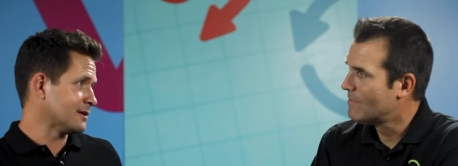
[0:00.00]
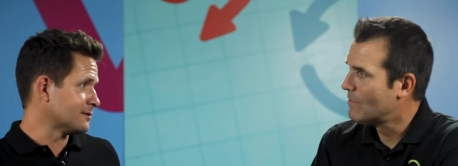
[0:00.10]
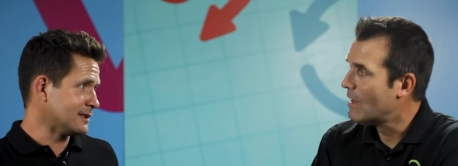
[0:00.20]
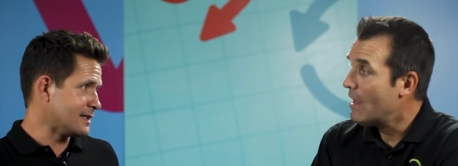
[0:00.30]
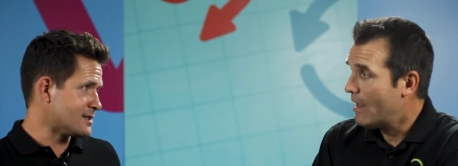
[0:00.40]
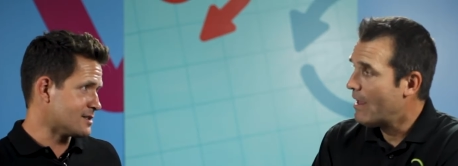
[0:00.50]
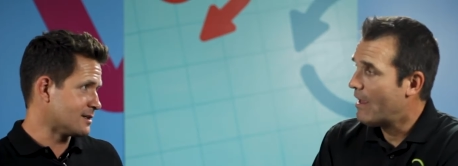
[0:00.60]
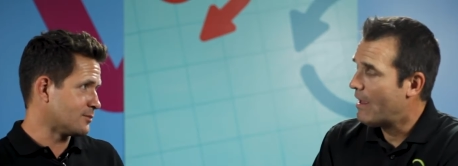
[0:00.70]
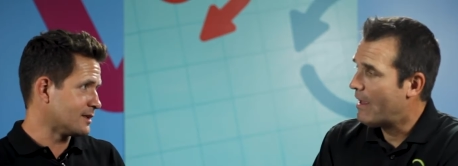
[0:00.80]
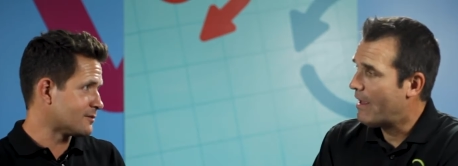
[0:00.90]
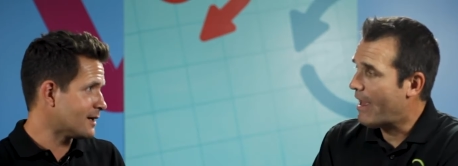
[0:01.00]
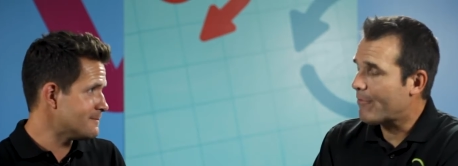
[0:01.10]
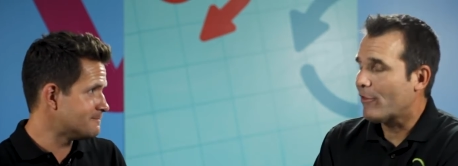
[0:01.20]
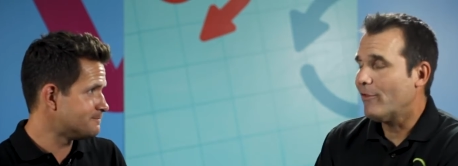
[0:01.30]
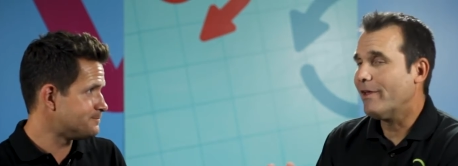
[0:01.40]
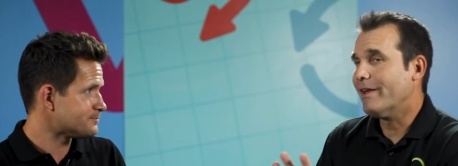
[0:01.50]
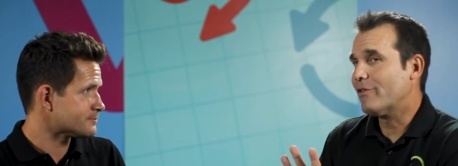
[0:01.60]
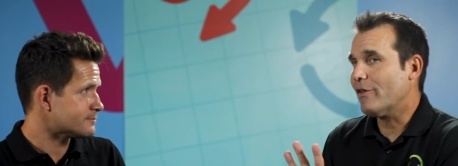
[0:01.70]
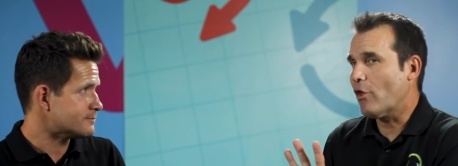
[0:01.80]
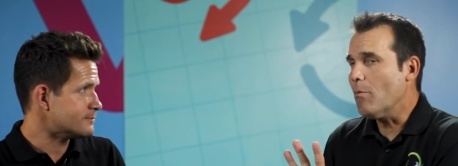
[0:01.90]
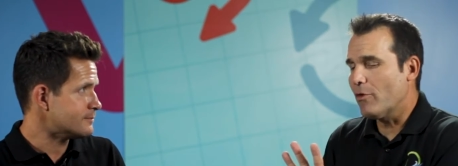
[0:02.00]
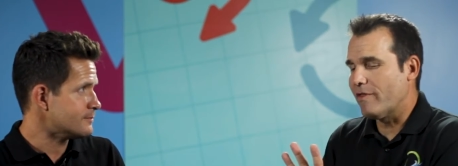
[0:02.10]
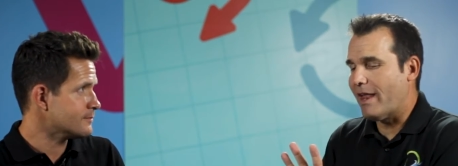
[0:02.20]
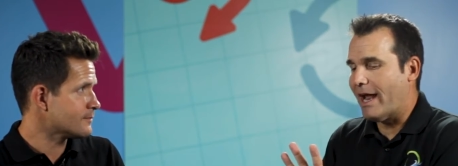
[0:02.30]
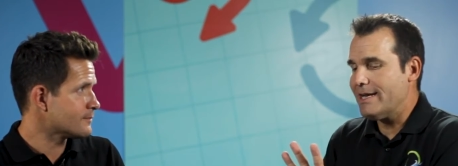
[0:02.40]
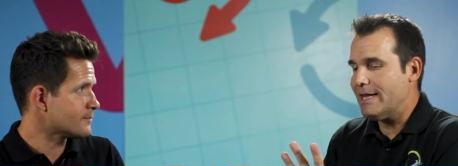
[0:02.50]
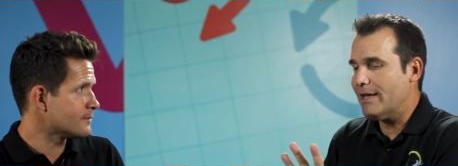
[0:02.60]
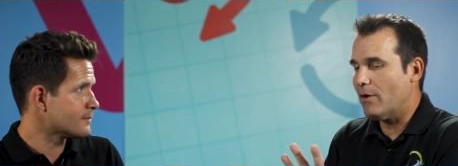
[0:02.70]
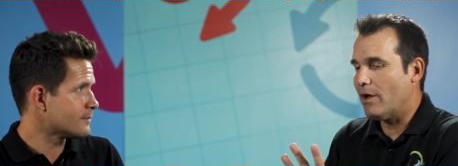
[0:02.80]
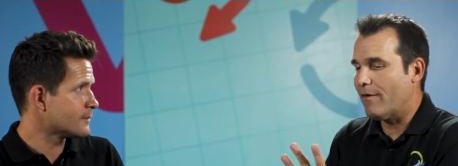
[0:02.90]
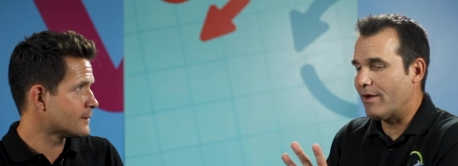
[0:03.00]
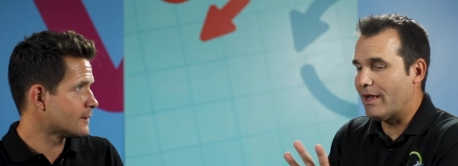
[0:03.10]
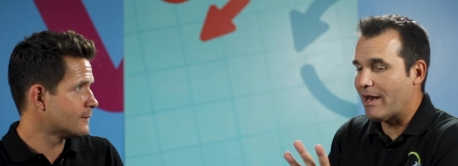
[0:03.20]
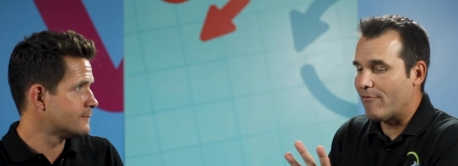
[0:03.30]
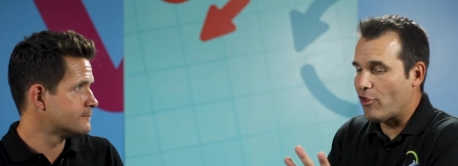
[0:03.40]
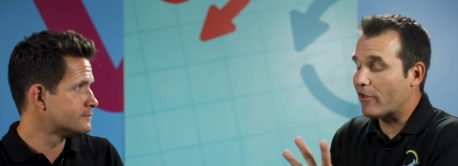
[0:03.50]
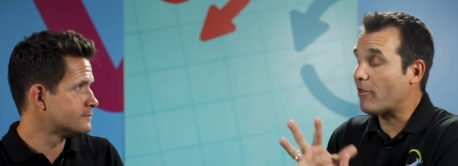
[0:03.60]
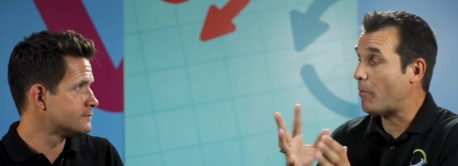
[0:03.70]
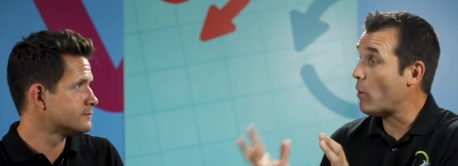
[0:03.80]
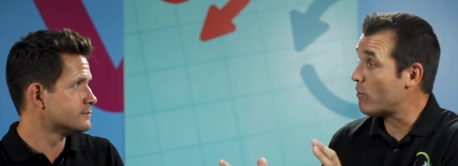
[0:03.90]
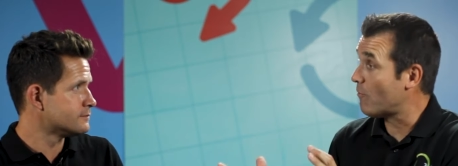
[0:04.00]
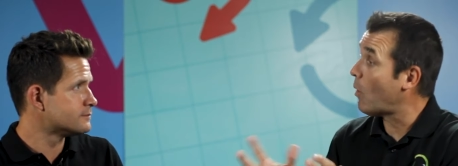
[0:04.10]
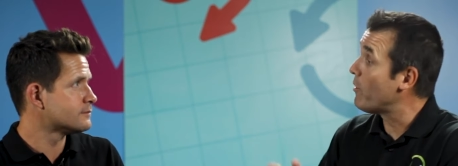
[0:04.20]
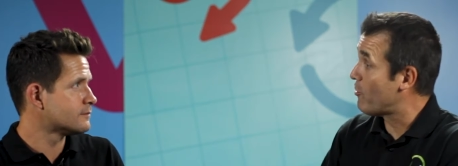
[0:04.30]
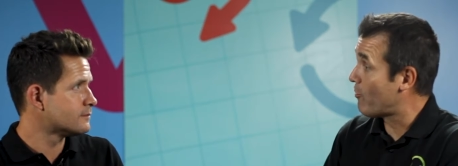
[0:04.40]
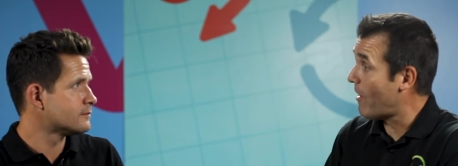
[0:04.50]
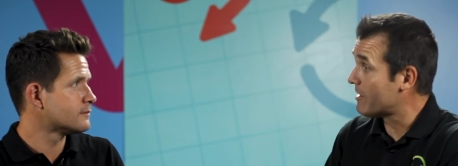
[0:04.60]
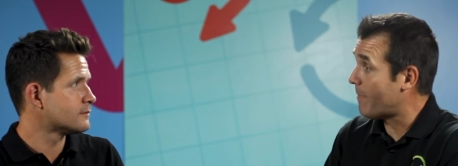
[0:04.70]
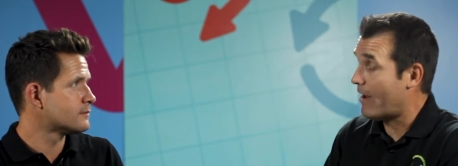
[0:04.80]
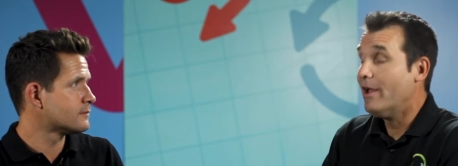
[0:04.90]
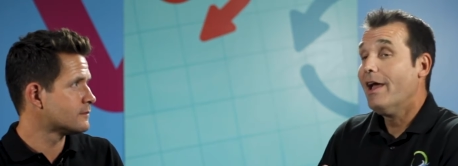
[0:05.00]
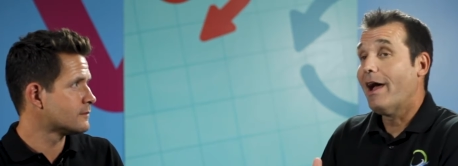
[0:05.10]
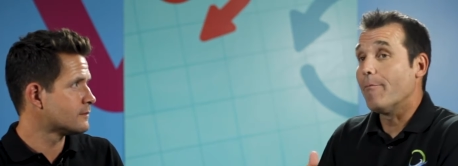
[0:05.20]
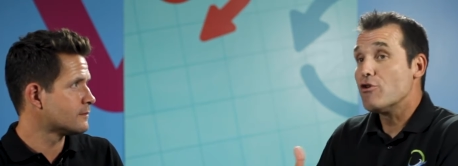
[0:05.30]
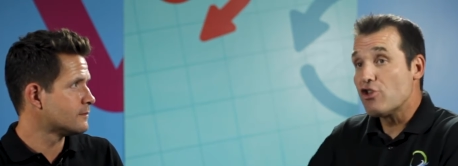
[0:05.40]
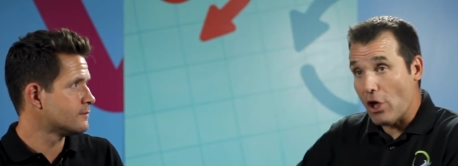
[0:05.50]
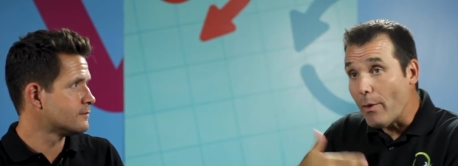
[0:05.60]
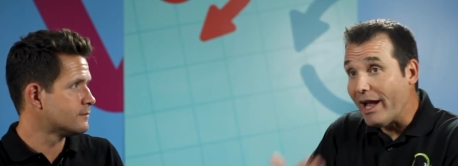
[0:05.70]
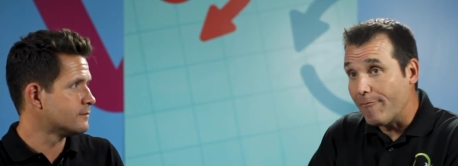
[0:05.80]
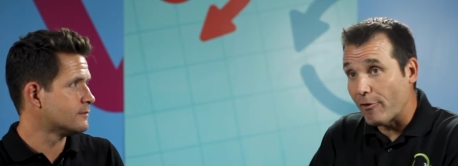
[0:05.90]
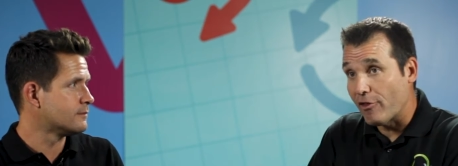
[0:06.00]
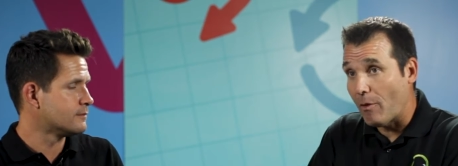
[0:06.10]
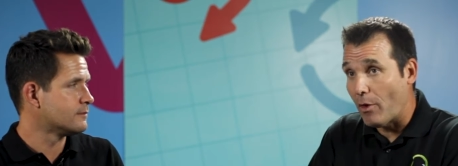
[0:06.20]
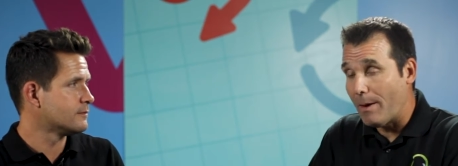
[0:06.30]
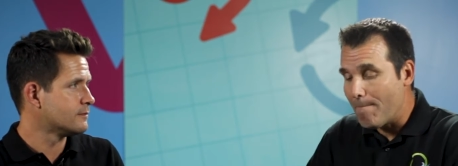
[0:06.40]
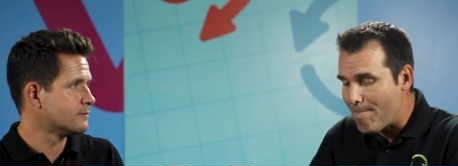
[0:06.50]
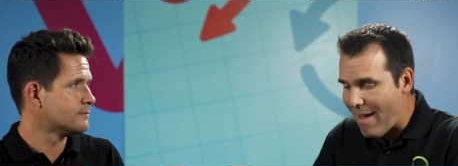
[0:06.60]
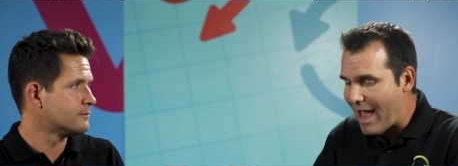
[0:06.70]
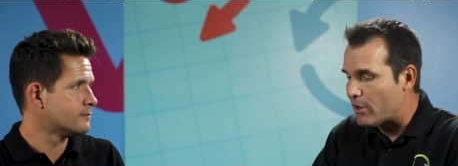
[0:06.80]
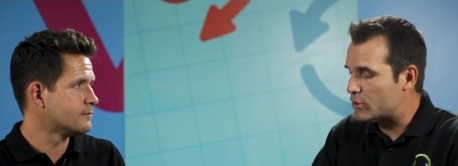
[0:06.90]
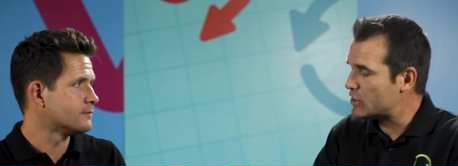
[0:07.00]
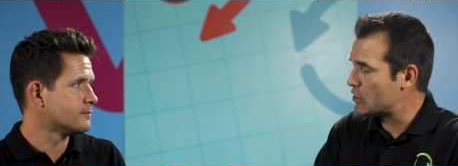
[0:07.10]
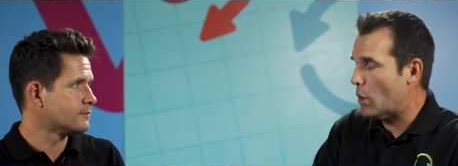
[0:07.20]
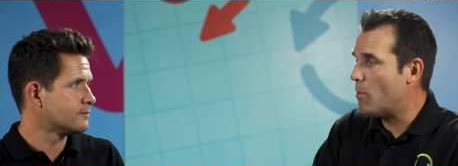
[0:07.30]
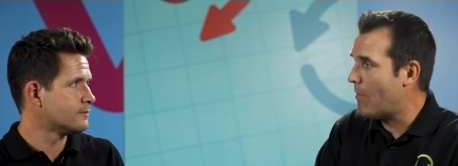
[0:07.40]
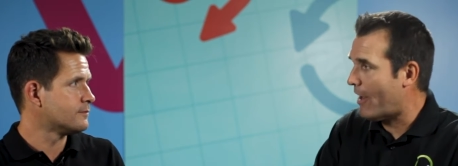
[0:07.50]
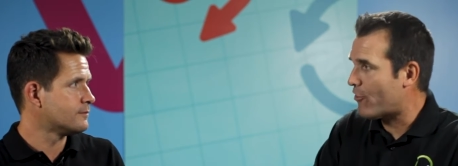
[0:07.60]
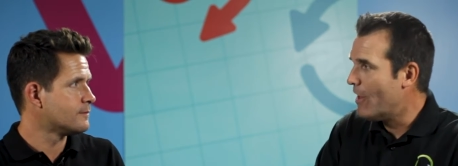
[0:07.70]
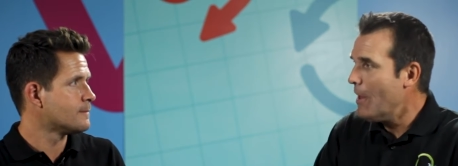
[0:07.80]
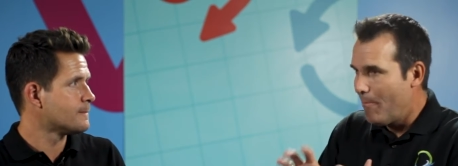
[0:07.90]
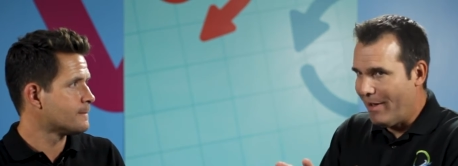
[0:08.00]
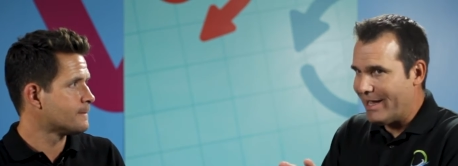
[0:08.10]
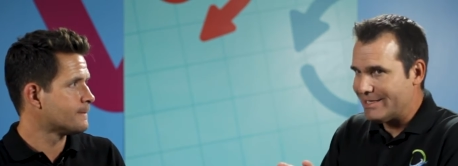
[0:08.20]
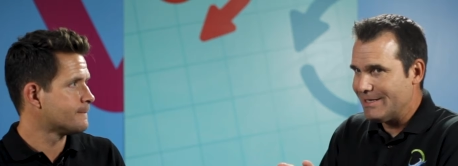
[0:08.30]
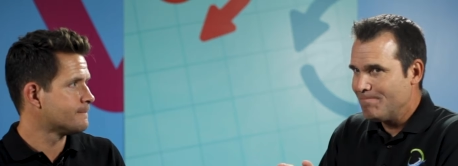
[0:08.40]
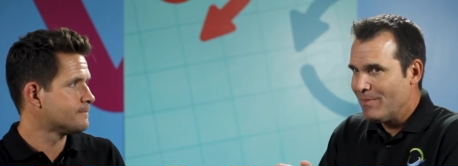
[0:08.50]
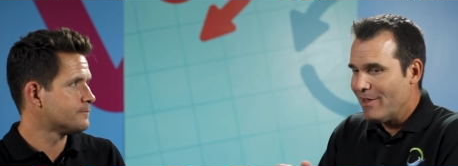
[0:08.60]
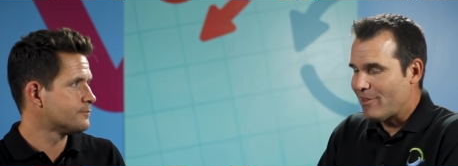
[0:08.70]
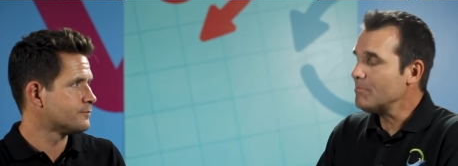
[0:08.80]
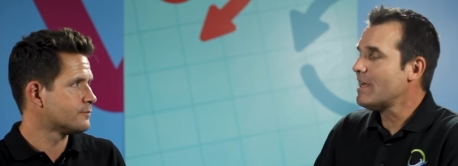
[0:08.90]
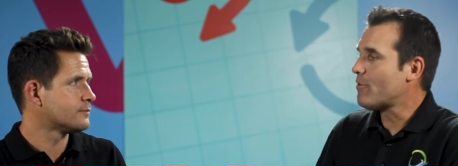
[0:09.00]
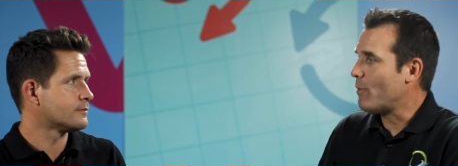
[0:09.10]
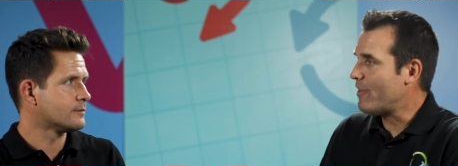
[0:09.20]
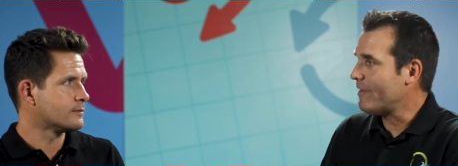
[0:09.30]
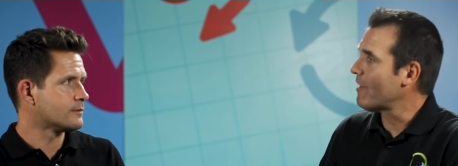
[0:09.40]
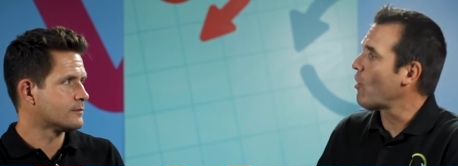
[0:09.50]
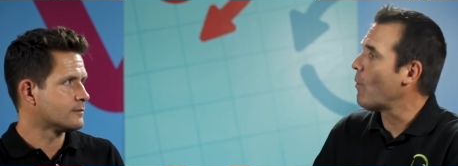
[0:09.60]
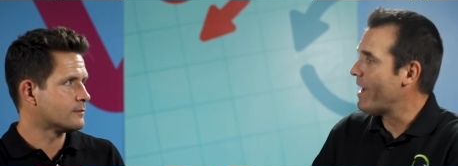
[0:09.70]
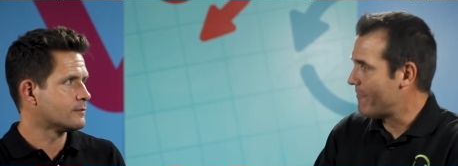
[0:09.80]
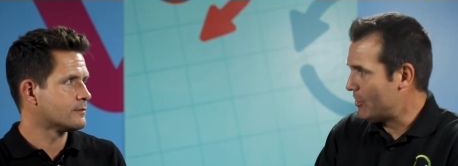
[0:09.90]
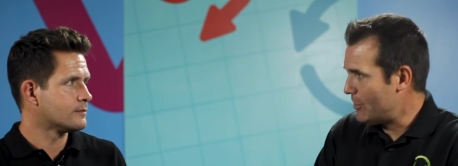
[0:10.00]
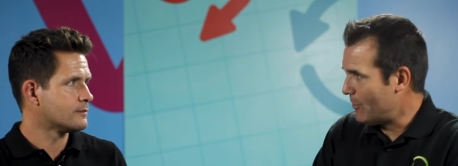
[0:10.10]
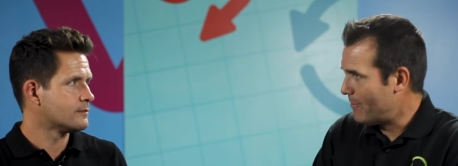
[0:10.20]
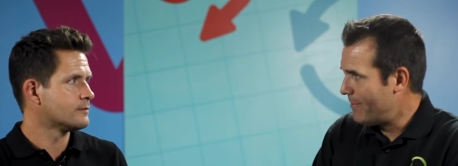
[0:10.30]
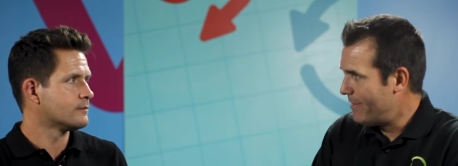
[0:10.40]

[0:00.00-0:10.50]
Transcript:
Speaker 1: in a relationship with, right?
Speaker 2: Absolutely. It's, it's almost that idea, uh, kind of juxtaposed of what we just talked about. Um, showing up for someone matters so much. But sometimes we think that's all we have to do.